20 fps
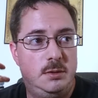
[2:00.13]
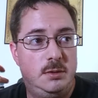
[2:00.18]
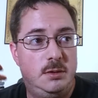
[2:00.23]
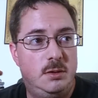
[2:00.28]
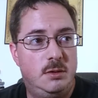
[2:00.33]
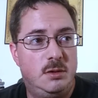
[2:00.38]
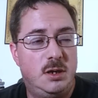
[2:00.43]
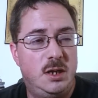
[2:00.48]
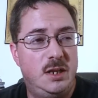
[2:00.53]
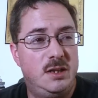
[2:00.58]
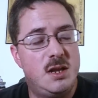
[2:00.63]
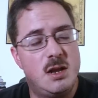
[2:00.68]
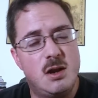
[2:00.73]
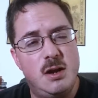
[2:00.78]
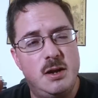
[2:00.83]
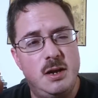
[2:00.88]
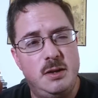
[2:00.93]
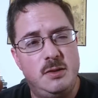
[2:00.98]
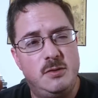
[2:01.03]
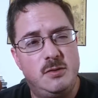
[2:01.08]
they're not
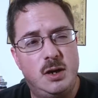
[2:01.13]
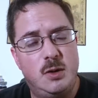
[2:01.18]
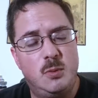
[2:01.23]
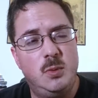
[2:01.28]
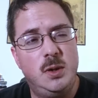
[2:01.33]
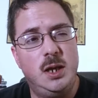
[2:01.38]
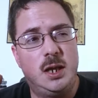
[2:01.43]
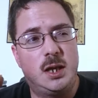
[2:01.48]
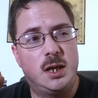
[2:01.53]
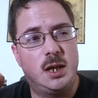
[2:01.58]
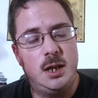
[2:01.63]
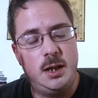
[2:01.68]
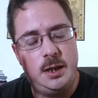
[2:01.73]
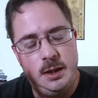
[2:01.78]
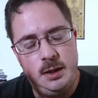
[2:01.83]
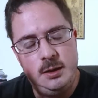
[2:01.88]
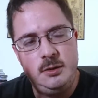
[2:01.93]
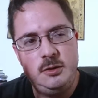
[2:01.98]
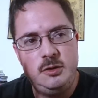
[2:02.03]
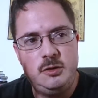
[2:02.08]
it's not really
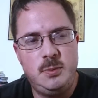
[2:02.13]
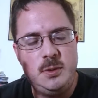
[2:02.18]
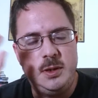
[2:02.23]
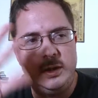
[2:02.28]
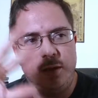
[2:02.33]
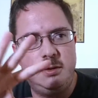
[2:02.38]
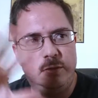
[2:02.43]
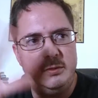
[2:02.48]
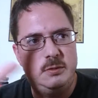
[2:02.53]
clans